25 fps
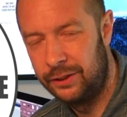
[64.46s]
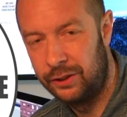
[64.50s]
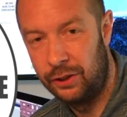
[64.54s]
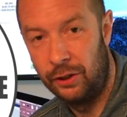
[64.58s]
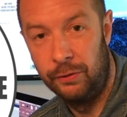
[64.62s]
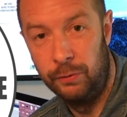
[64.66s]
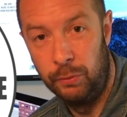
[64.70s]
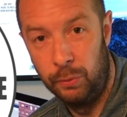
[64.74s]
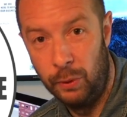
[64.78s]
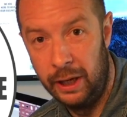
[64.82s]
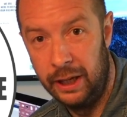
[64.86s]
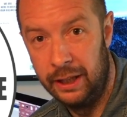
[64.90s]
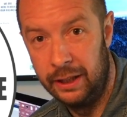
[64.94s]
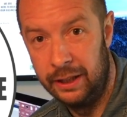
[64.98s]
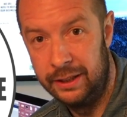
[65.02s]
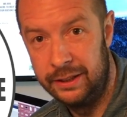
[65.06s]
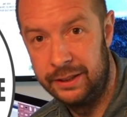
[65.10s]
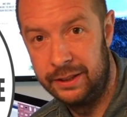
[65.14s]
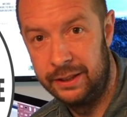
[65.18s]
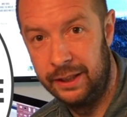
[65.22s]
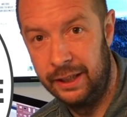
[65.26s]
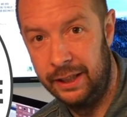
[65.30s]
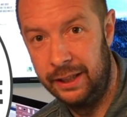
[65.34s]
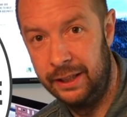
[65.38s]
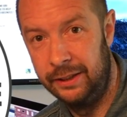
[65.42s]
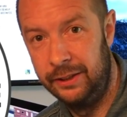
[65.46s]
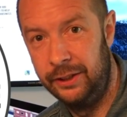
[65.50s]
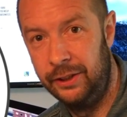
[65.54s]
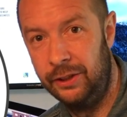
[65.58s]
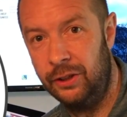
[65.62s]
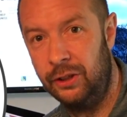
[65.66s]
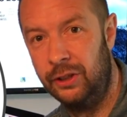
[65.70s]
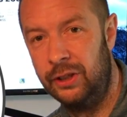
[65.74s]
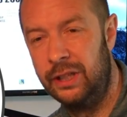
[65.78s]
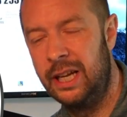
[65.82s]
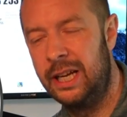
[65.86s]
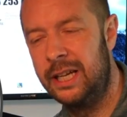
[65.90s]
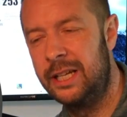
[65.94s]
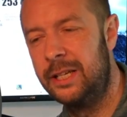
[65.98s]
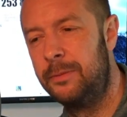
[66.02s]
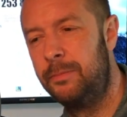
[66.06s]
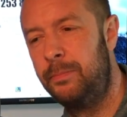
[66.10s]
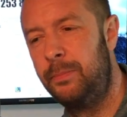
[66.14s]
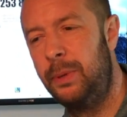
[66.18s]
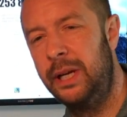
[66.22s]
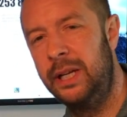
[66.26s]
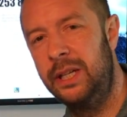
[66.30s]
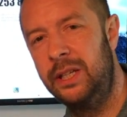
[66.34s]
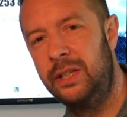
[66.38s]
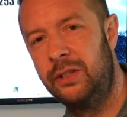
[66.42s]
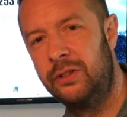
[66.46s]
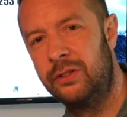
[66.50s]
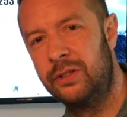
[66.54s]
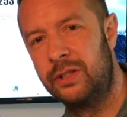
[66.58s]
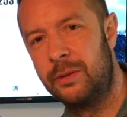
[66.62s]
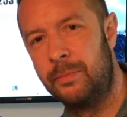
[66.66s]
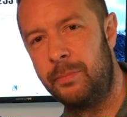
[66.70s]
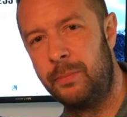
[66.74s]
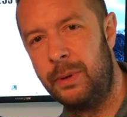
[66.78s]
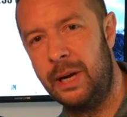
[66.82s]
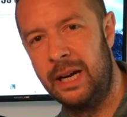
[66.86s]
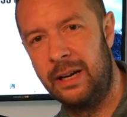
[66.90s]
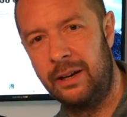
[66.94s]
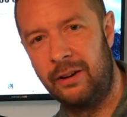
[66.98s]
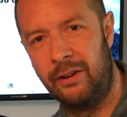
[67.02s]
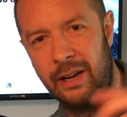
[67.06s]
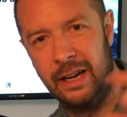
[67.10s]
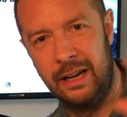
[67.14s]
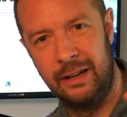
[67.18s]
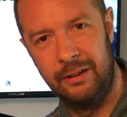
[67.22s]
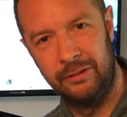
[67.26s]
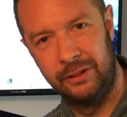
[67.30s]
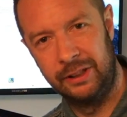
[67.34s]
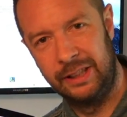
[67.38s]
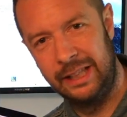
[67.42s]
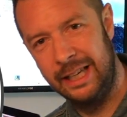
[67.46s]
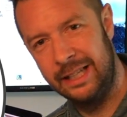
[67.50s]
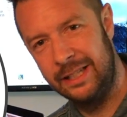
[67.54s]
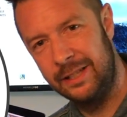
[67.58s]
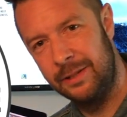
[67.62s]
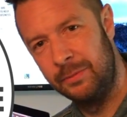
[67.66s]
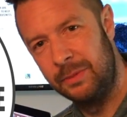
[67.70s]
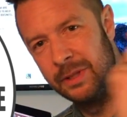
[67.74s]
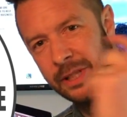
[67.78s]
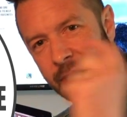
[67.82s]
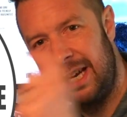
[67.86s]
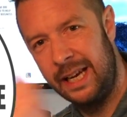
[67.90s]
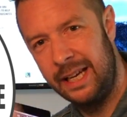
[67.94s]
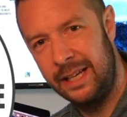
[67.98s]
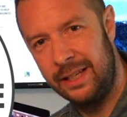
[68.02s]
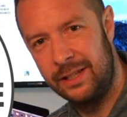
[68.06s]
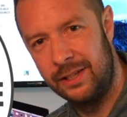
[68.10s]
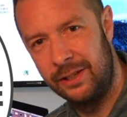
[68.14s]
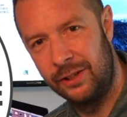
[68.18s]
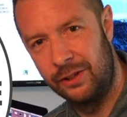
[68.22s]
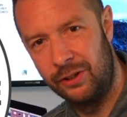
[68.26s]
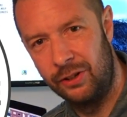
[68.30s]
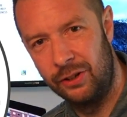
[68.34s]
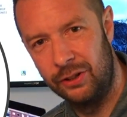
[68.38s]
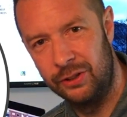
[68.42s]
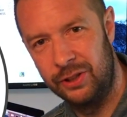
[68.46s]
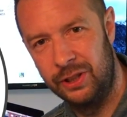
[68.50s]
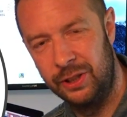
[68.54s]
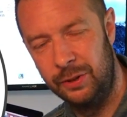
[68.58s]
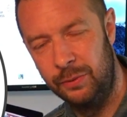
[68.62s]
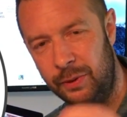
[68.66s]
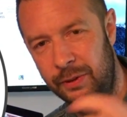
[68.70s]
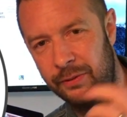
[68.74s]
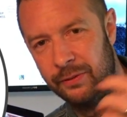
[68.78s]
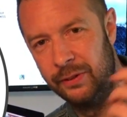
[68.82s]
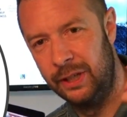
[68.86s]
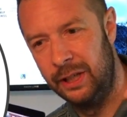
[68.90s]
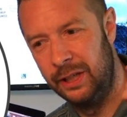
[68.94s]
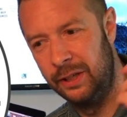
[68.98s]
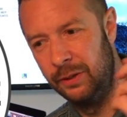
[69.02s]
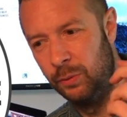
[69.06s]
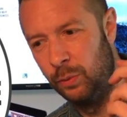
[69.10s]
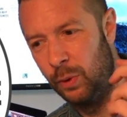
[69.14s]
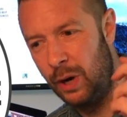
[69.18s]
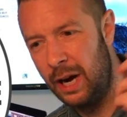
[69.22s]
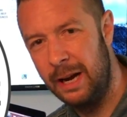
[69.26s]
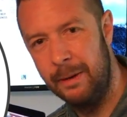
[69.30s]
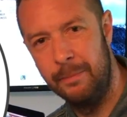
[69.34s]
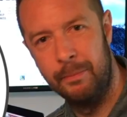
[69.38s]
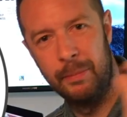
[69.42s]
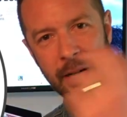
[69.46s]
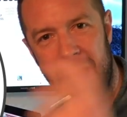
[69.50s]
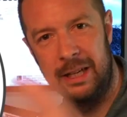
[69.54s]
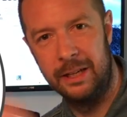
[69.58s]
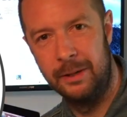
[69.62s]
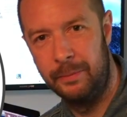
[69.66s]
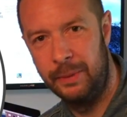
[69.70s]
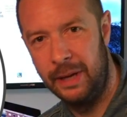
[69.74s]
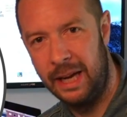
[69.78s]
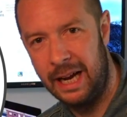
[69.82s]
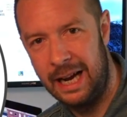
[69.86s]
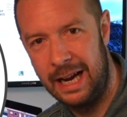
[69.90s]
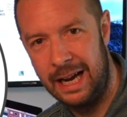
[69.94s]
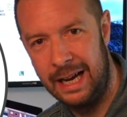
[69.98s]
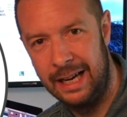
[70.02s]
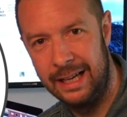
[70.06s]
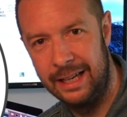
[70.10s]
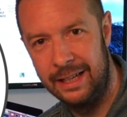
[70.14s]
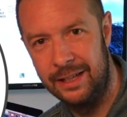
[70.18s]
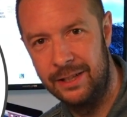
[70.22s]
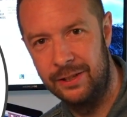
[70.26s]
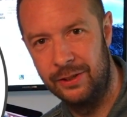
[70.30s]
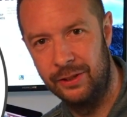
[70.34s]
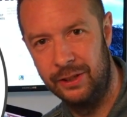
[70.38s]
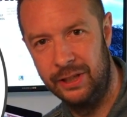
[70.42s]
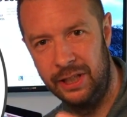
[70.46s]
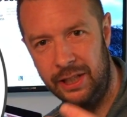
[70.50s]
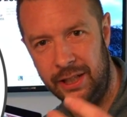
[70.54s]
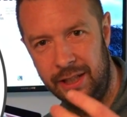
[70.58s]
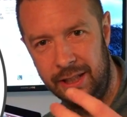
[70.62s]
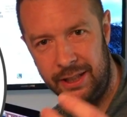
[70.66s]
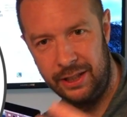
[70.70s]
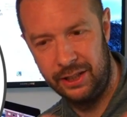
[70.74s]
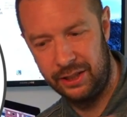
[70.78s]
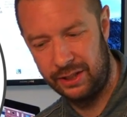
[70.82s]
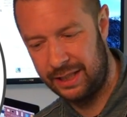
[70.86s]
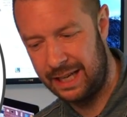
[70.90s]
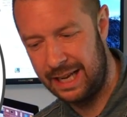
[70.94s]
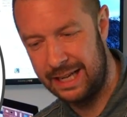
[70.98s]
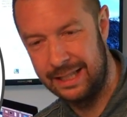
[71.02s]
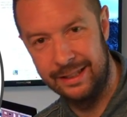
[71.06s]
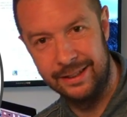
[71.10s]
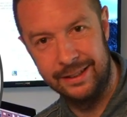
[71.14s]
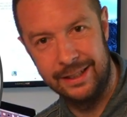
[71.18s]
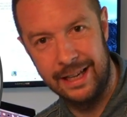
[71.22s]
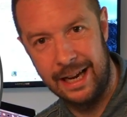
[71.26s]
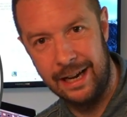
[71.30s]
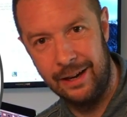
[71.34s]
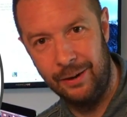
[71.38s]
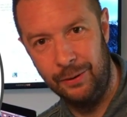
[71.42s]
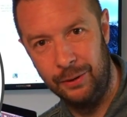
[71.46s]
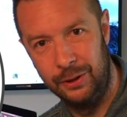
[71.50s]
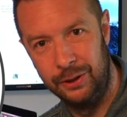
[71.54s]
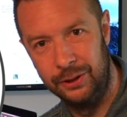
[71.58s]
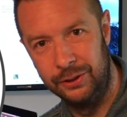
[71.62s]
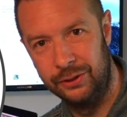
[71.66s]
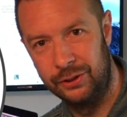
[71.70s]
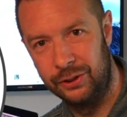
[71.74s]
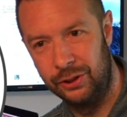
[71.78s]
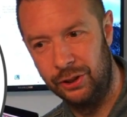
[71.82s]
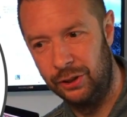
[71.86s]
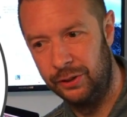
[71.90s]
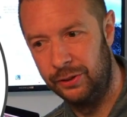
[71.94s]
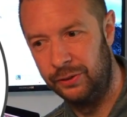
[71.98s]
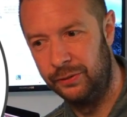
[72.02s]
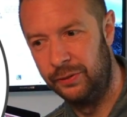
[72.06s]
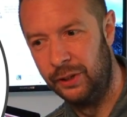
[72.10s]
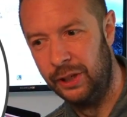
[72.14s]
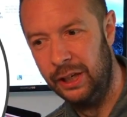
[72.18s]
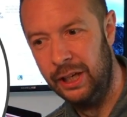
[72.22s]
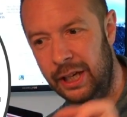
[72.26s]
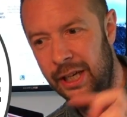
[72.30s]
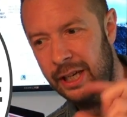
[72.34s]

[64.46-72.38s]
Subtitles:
software, let's say. A nice picture as a background, get some text across it with a white banner behind so it stands out, and sort of,